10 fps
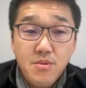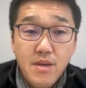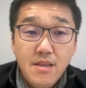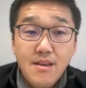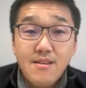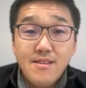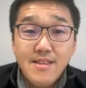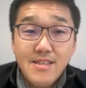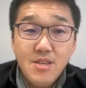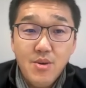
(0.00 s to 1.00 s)
In the early
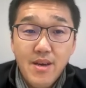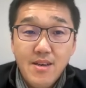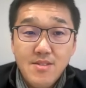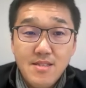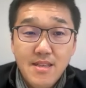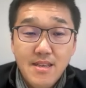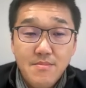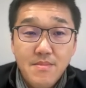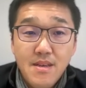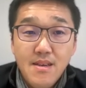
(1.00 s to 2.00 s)
days of
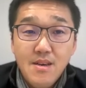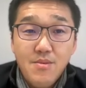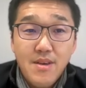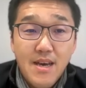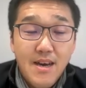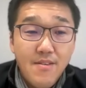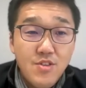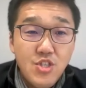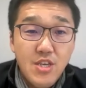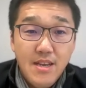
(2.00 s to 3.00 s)
LCM, we have a
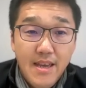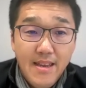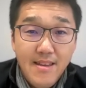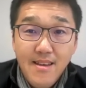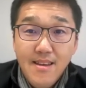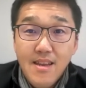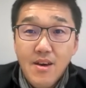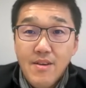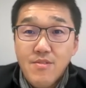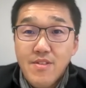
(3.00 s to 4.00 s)
GNN. Now
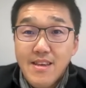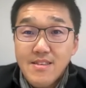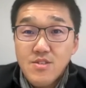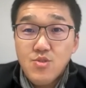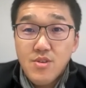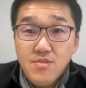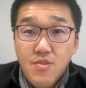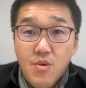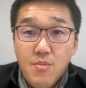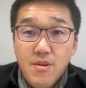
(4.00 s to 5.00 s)
everything is
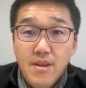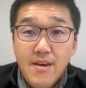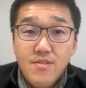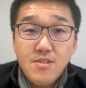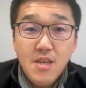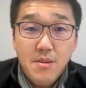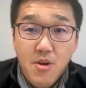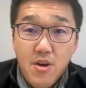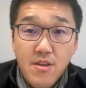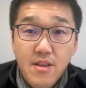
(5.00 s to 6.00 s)
transformer. You have the same
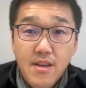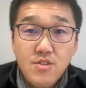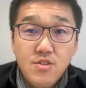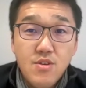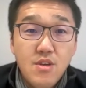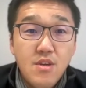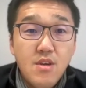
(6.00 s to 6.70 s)
architecture.